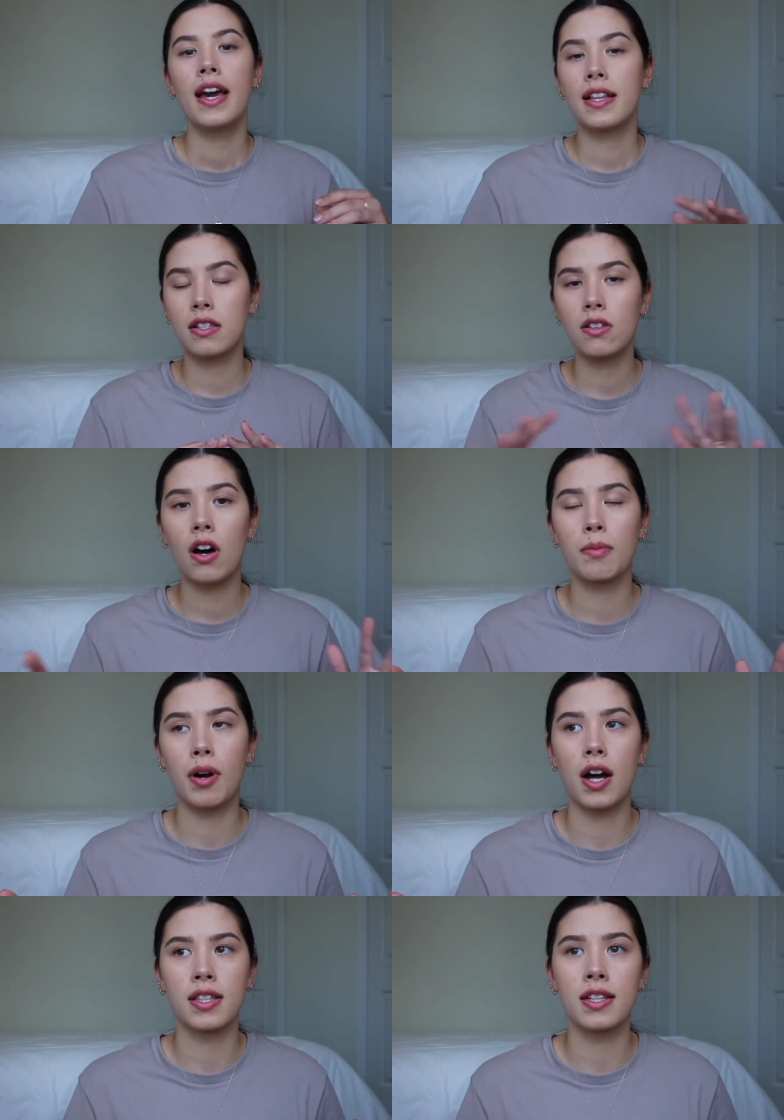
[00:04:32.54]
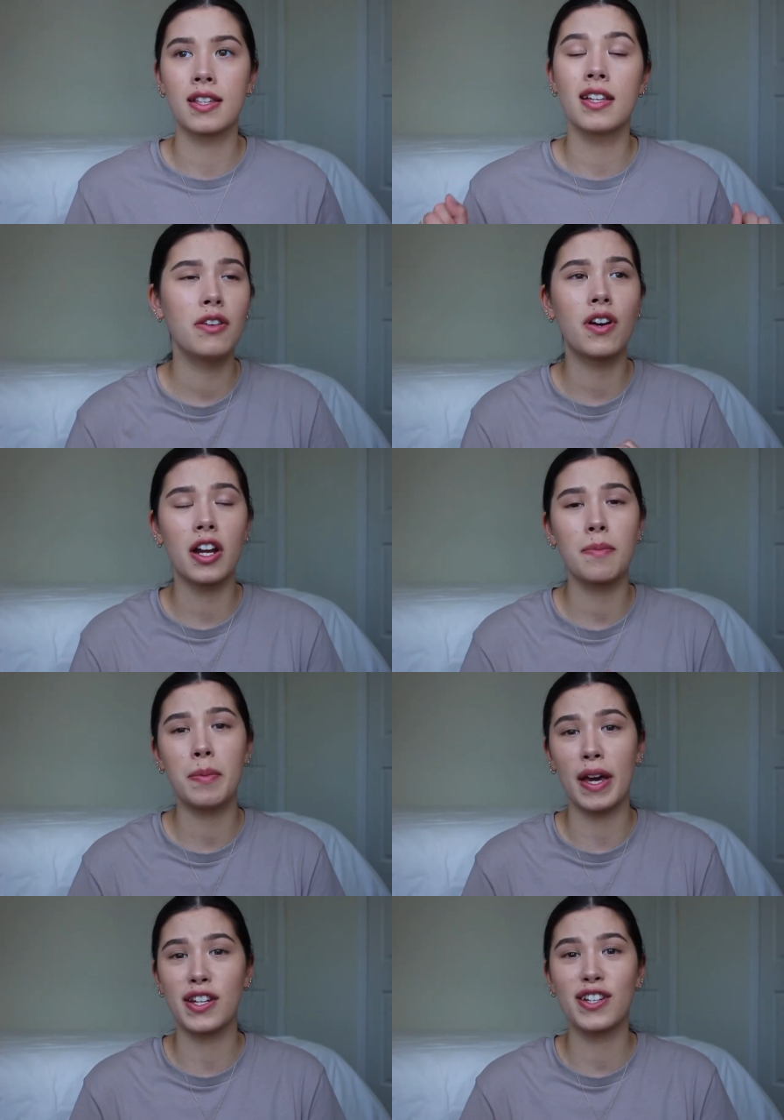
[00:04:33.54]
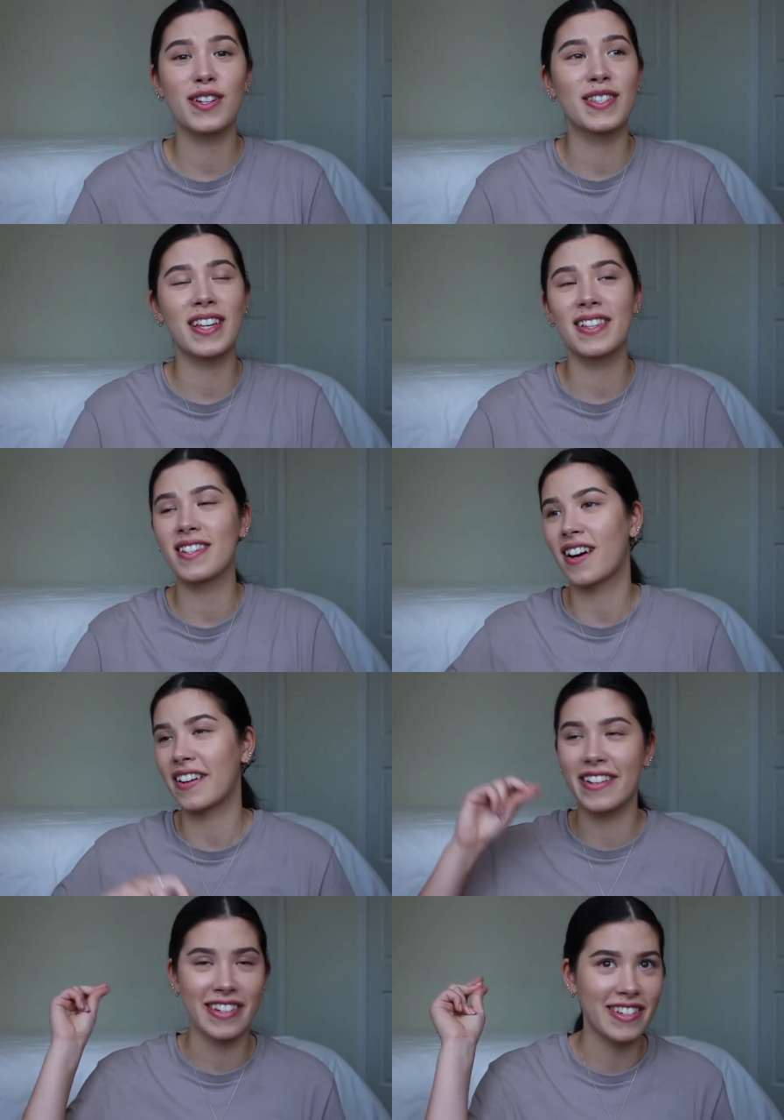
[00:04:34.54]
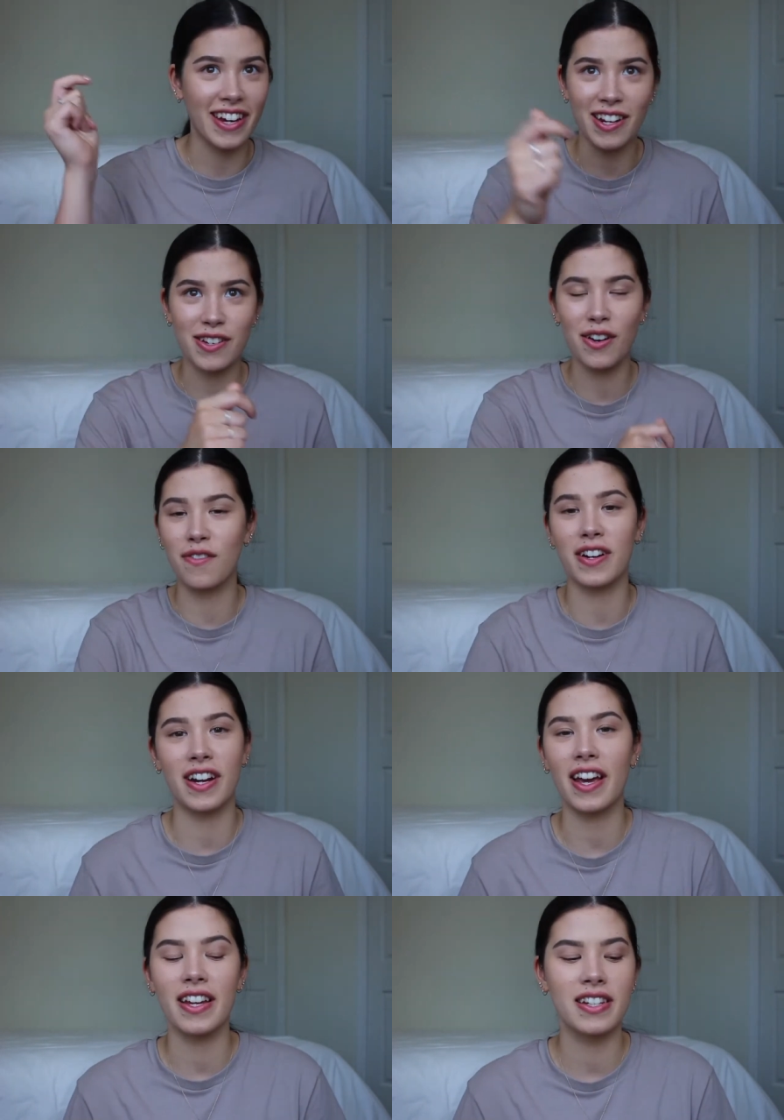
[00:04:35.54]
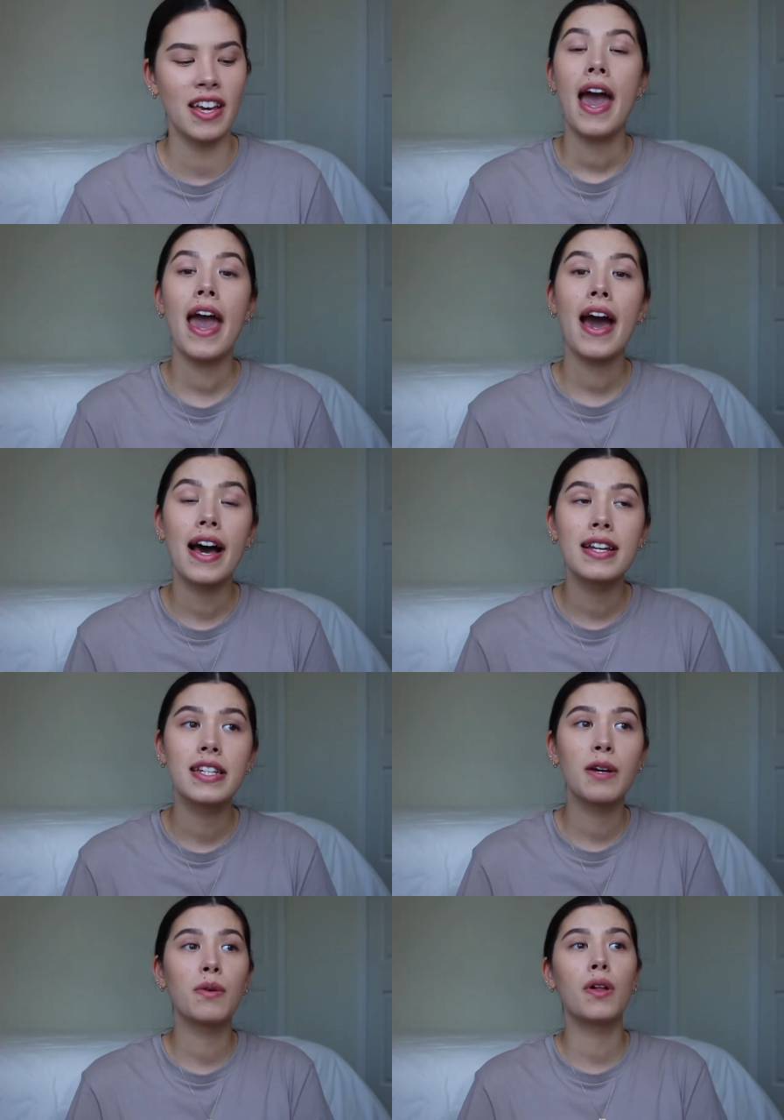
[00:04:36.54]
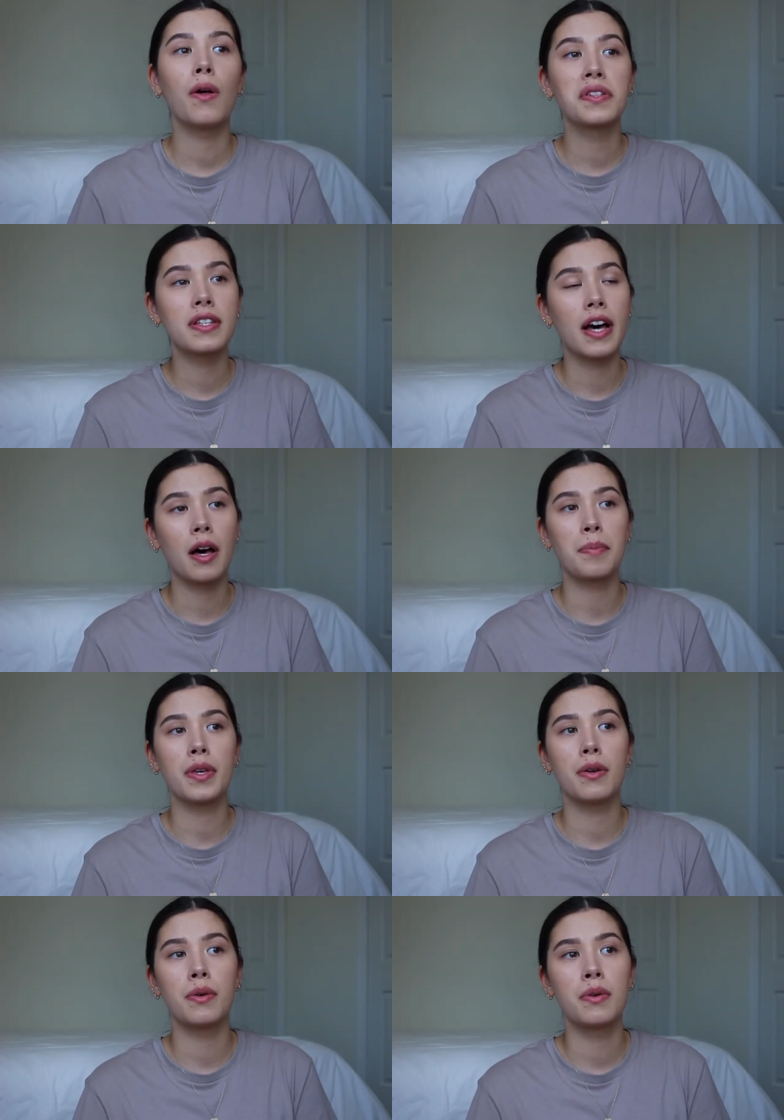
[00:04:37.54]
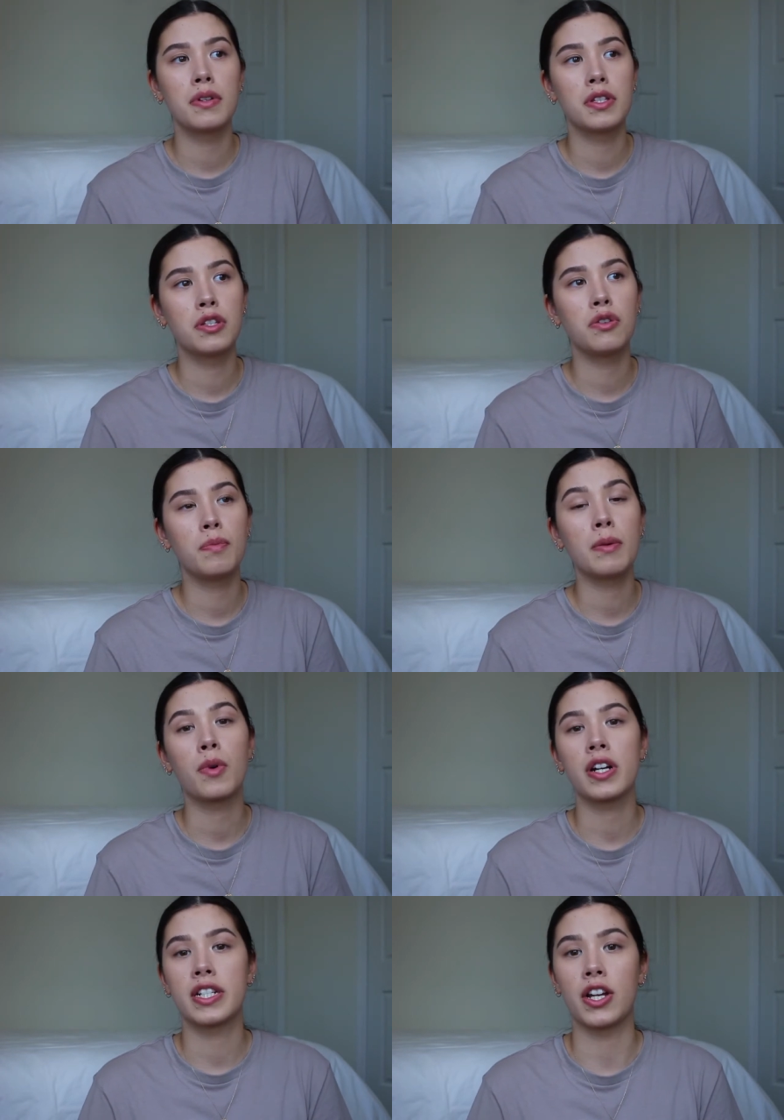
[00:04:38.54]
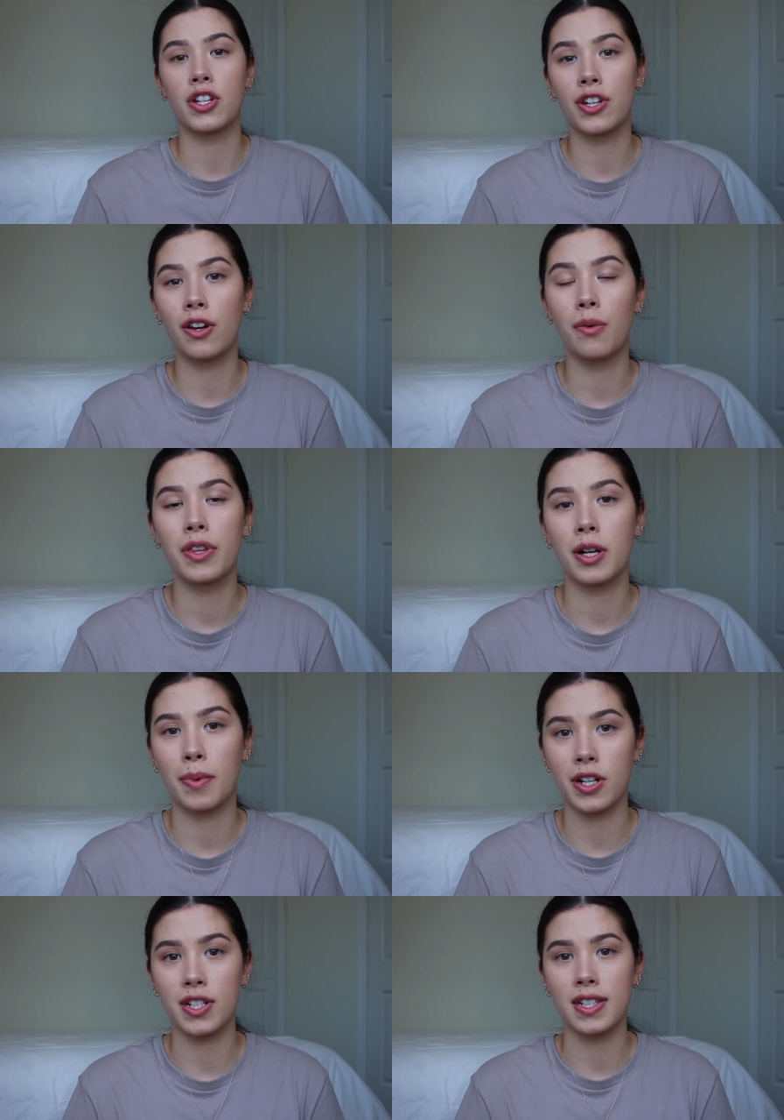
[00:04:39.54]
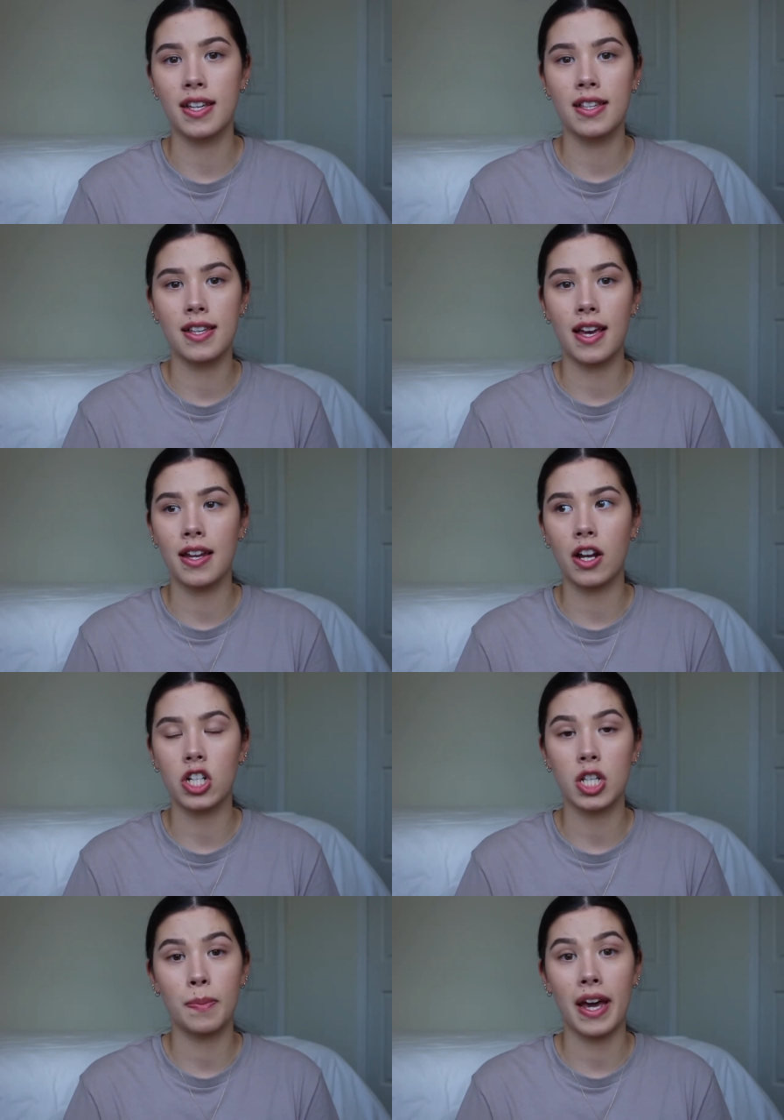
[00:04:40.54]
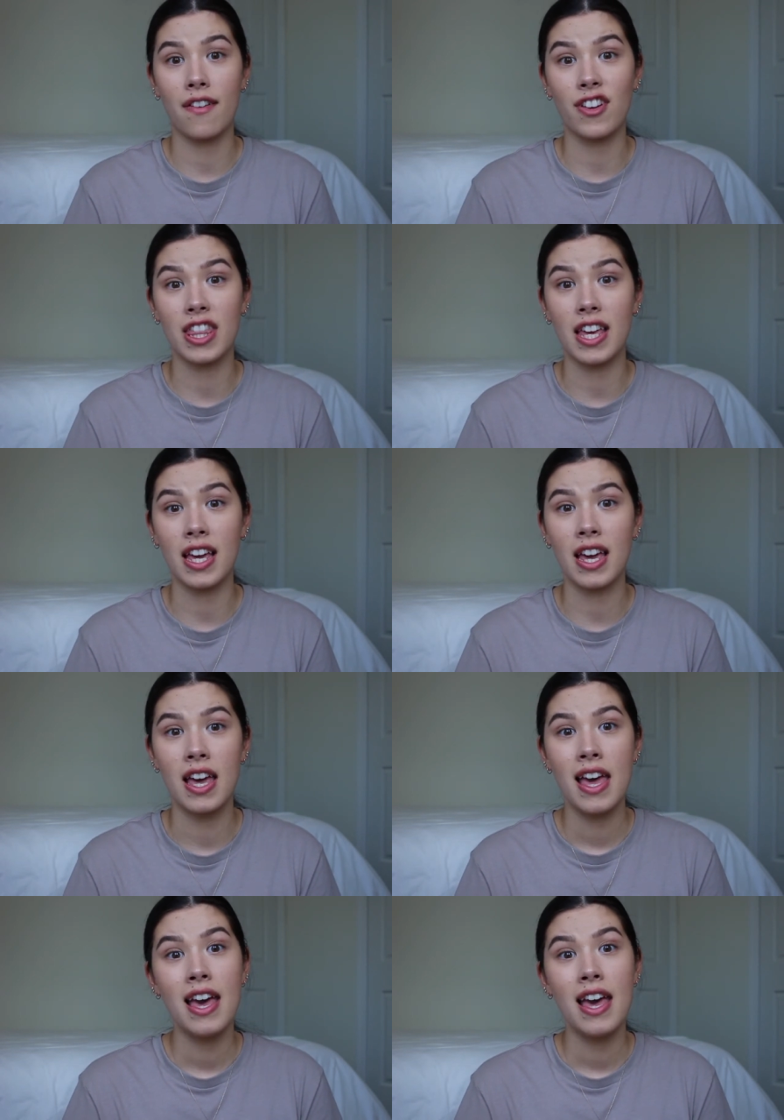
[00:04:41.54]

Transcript: It's a long process. You gotta be patient. Your skin's not gonna just change overnight. And it will also help you to be more intentional with your purchases and not just buy everything